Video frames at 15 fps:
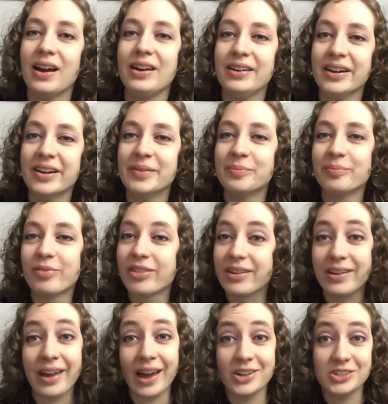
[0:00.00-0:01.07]
am
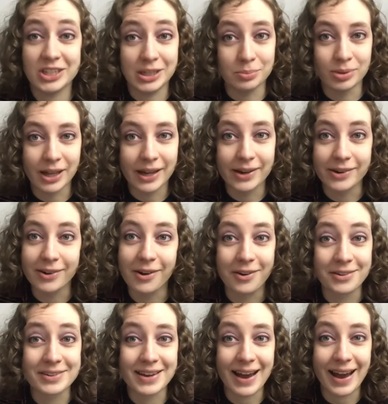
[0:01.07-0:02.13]
the edgy player,
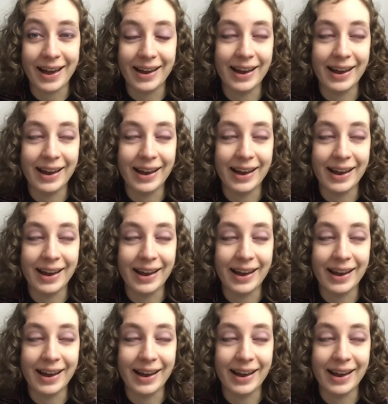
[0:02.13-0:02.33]
aren't I?